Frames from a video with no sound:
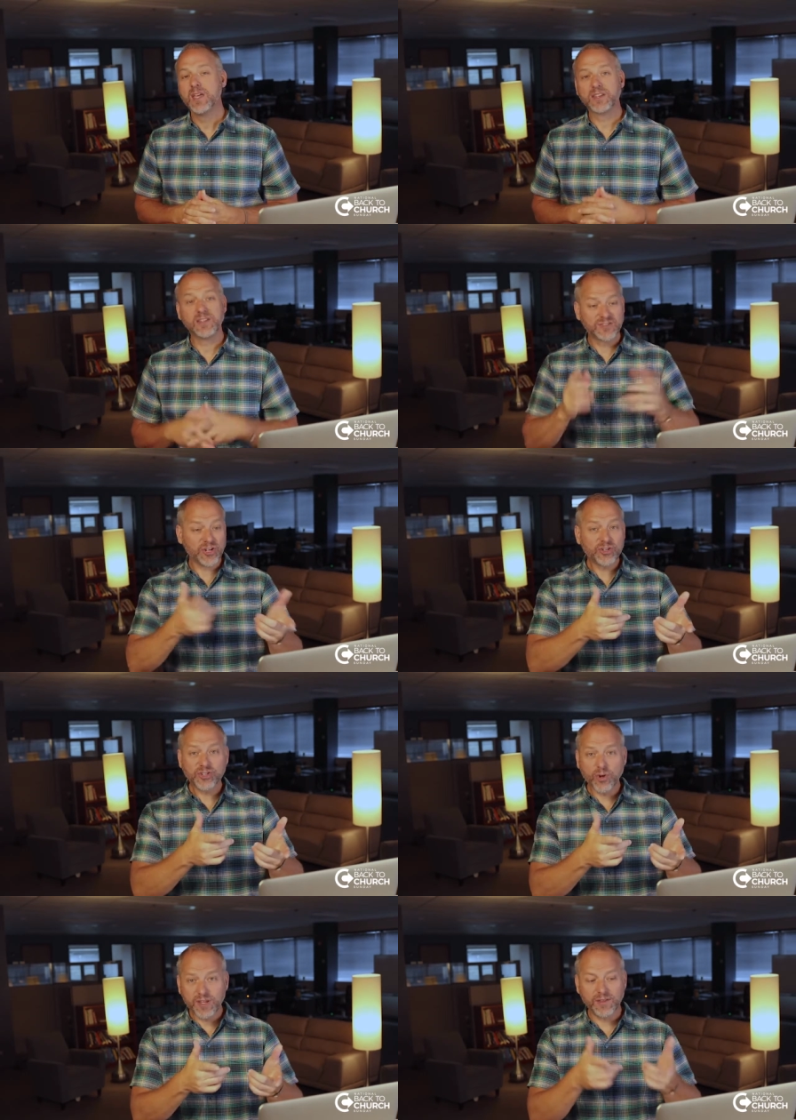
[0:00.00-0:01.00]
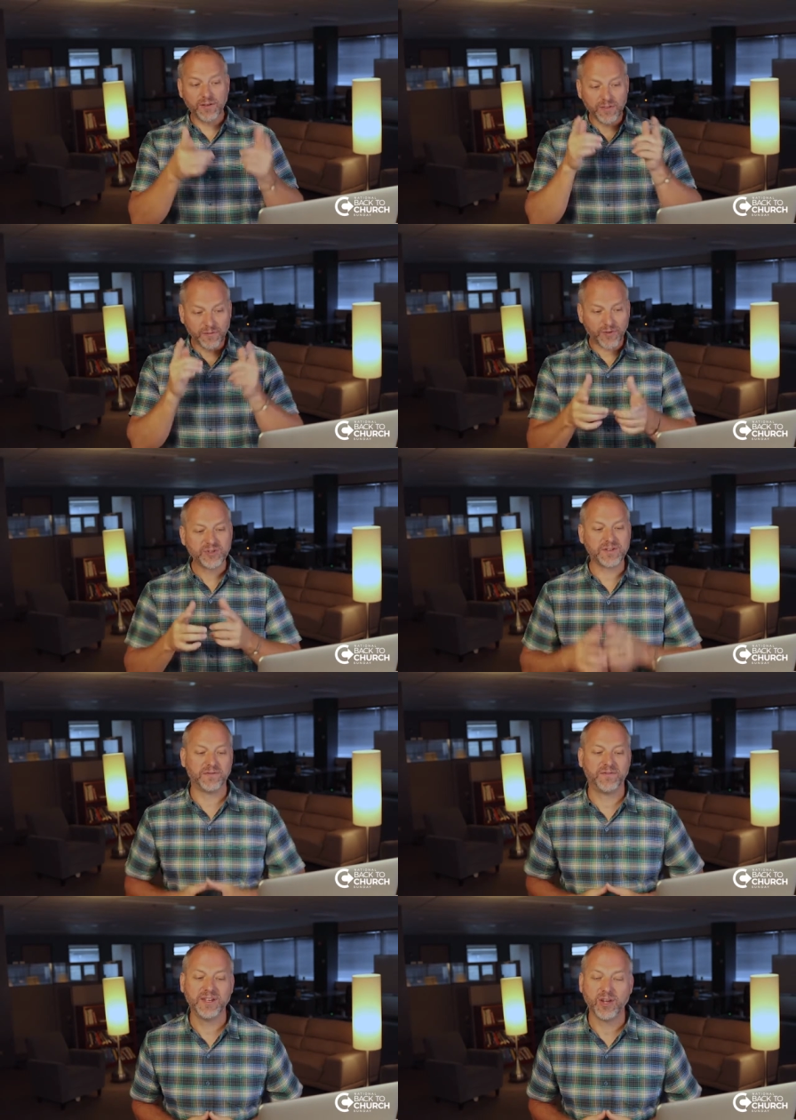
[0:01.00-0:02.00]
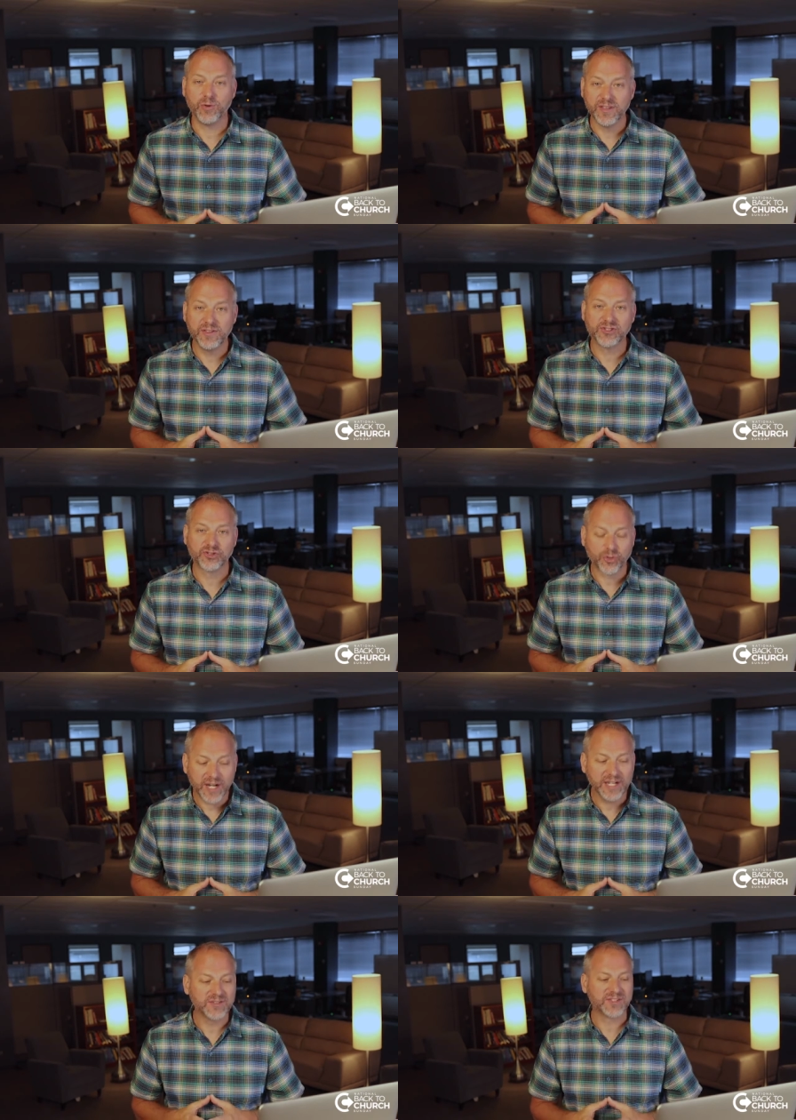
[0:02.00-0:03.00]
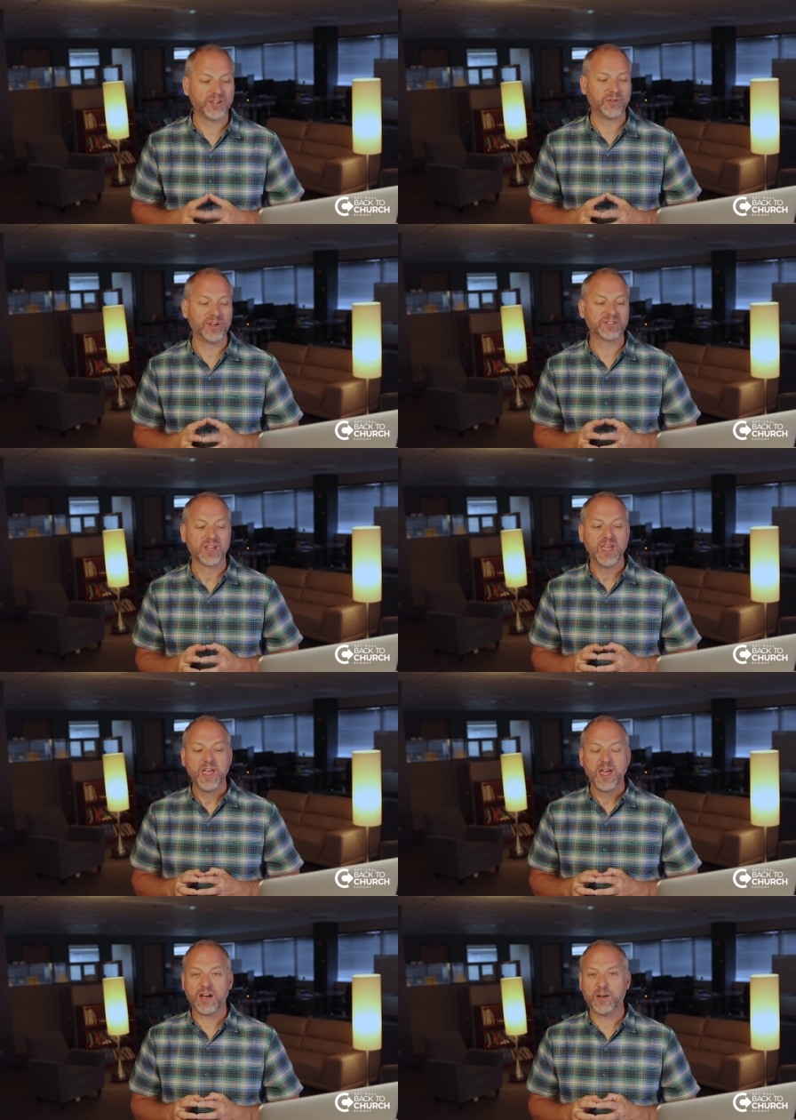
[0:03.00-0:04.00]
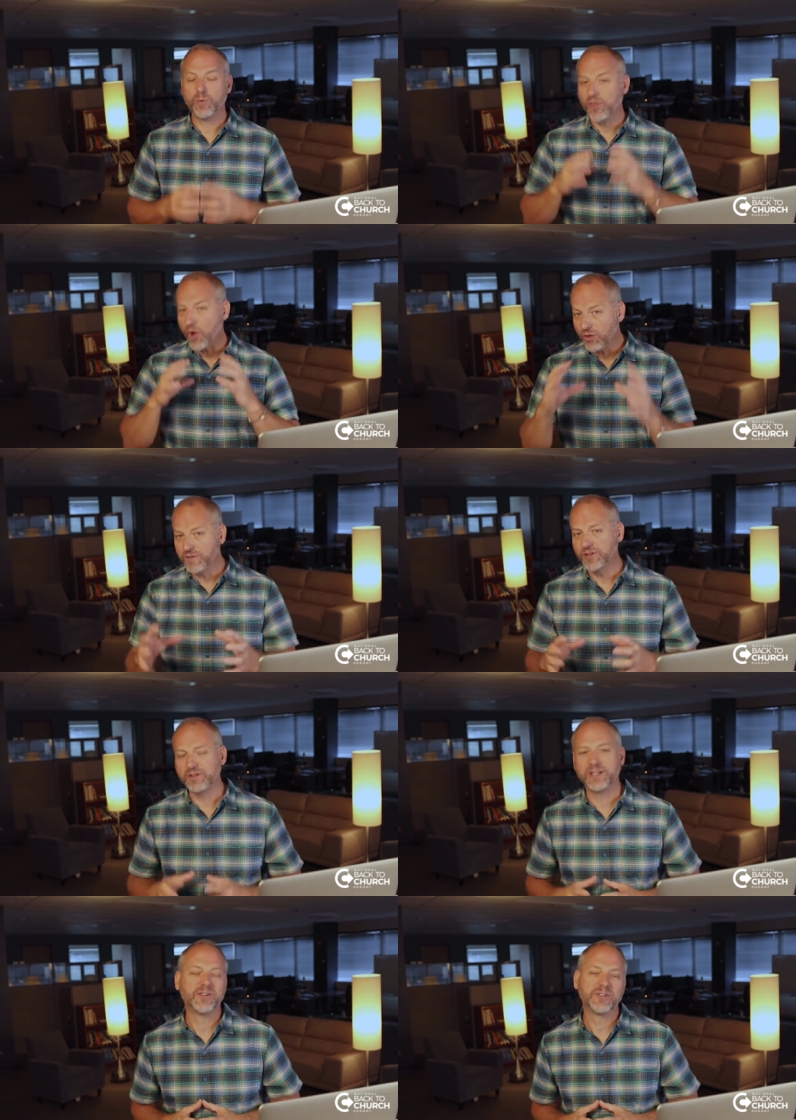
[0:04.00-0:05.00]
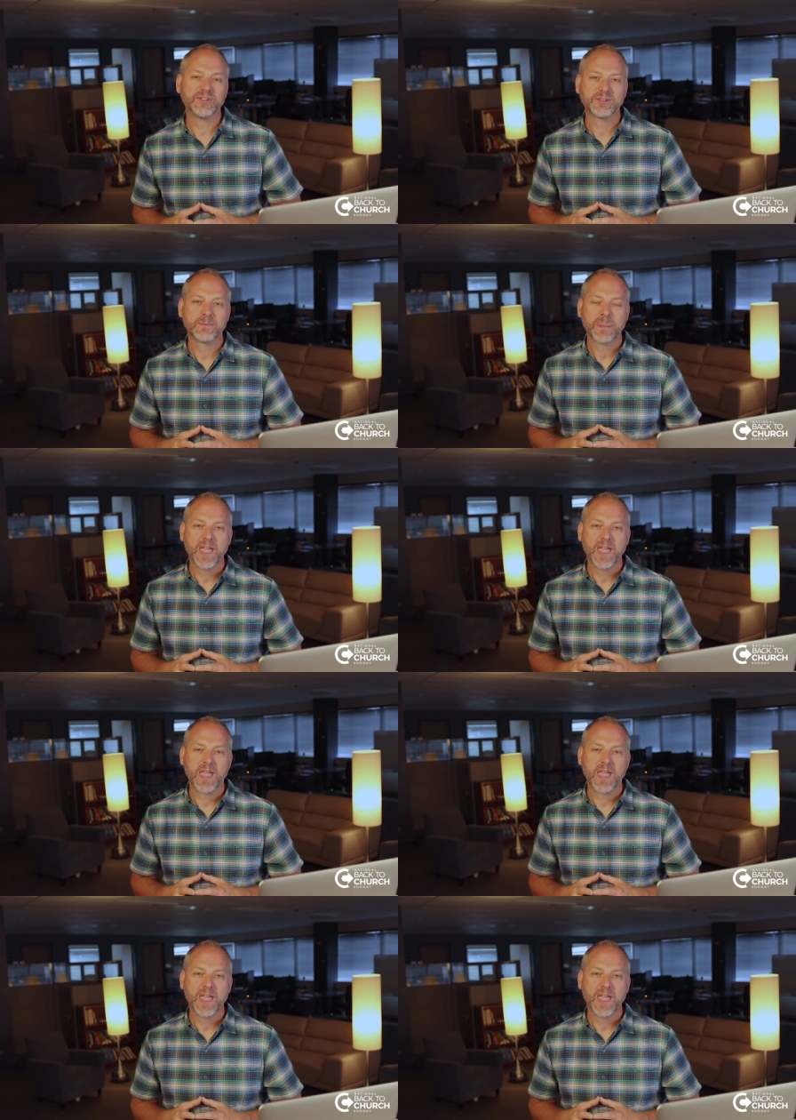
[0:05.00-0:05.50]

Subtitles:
Consider showing the first video in this training series with all of your leaders,